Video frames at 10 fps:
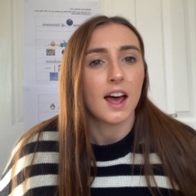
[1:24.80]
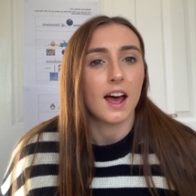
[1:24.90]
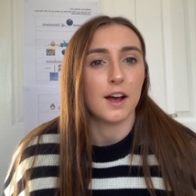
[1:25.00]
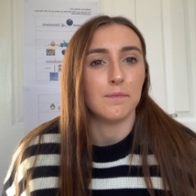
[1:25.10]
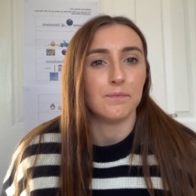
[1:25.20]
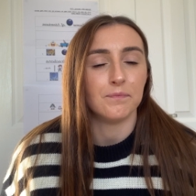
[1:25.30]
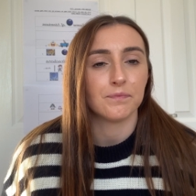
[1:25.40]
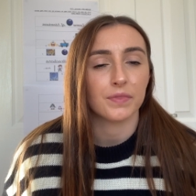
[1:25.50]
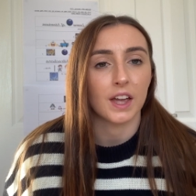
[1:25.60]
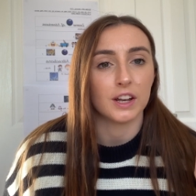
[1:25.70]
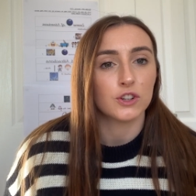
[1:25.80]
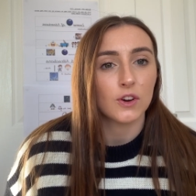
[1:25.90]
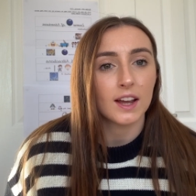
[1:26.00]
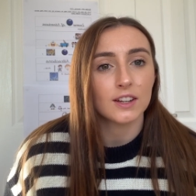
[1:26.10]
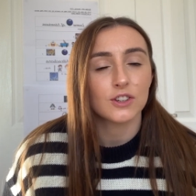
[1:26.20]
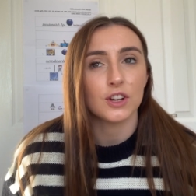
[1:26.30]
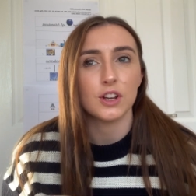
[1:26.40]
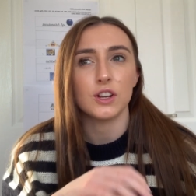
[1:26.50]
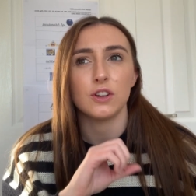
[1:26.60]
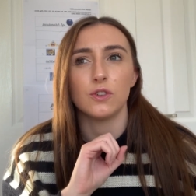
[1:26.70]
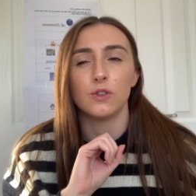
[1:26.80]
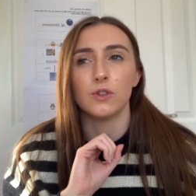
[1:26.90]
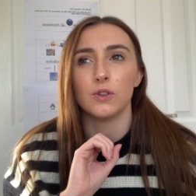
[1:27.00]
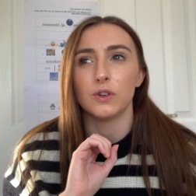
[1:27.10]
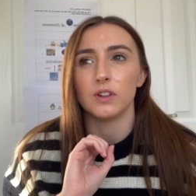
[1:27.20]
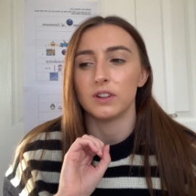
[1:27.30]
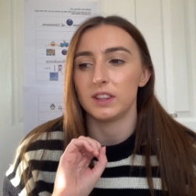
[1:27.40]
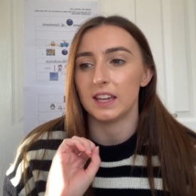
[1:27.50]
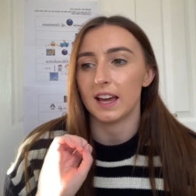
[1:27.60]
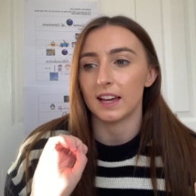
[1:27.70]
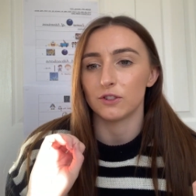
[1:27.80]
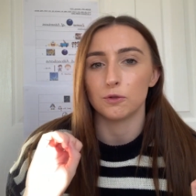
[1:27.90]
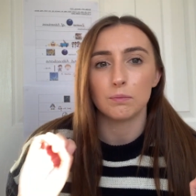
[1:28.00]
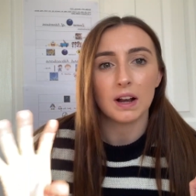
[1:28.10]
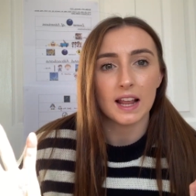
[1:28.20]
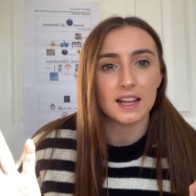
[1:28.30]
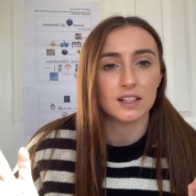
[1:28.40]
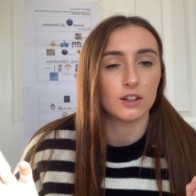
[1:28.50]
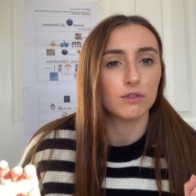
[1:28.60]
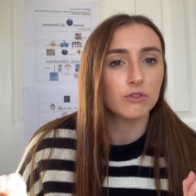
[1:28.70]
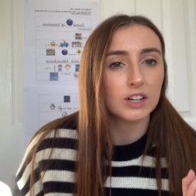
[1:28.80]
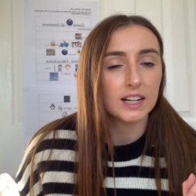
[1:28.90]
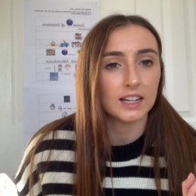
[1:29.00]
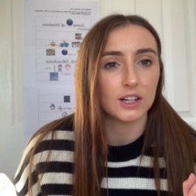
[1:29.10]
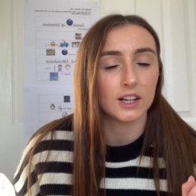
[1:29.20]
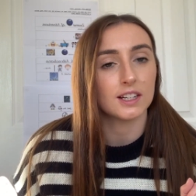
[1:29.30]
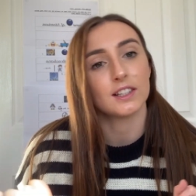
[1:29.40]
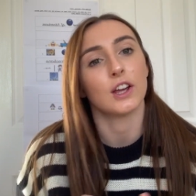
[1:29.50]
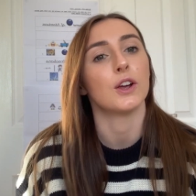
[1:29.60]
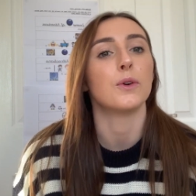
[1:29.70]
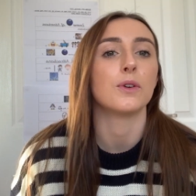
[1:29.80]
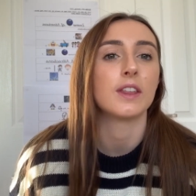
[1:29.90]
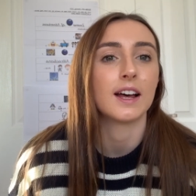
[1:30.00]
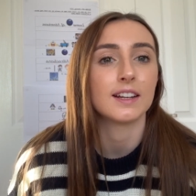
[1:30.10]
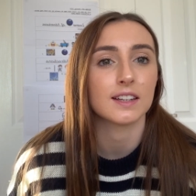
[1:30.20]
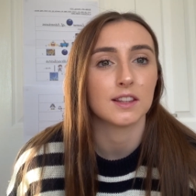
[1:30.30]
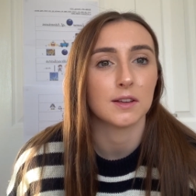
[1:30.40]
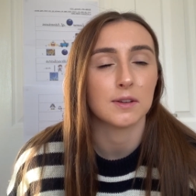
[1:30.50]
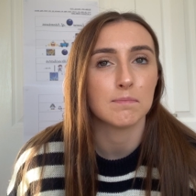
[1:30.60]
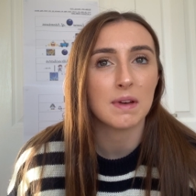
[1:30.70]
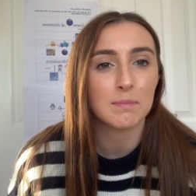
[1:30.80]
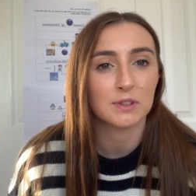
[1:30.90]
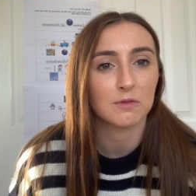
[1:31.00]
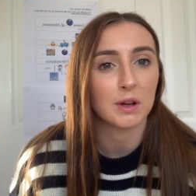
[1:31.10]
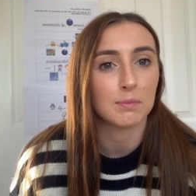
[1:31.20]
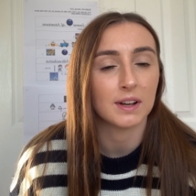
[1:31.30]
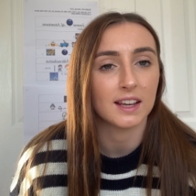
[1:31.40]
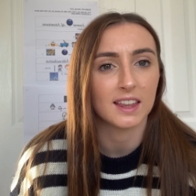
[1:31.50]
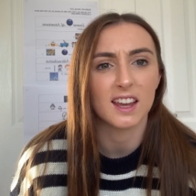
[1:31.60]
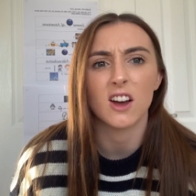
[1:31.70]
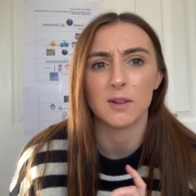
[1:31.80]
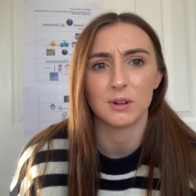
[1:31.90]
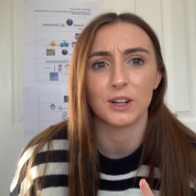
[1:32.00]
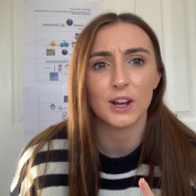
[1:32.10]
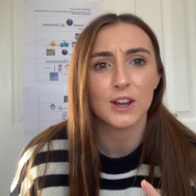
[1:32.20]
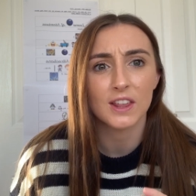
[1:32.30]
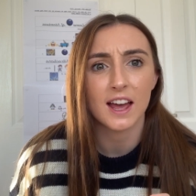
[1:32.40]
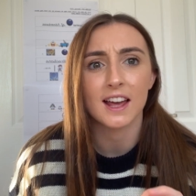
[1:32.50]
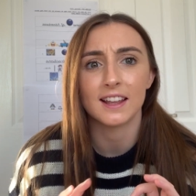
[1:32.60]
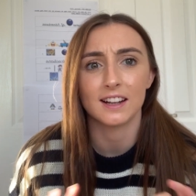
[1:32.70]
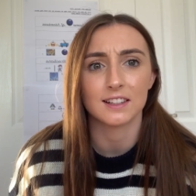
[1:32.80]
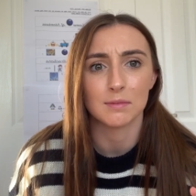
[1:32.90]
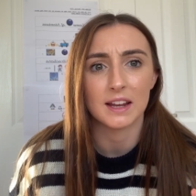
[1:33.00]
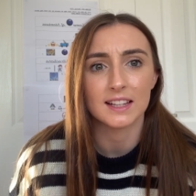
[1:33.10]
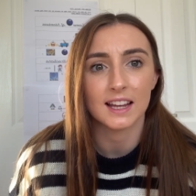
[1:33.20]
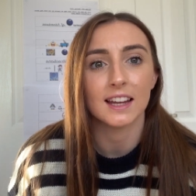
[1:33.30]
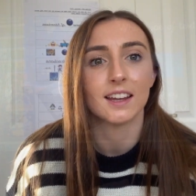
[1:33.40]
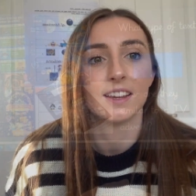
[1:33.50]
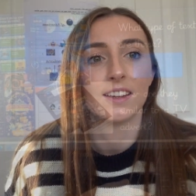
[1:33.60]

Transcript: um, an attraction or the actual place look really good so that the members of public think I'm going to go there, that looks amazing.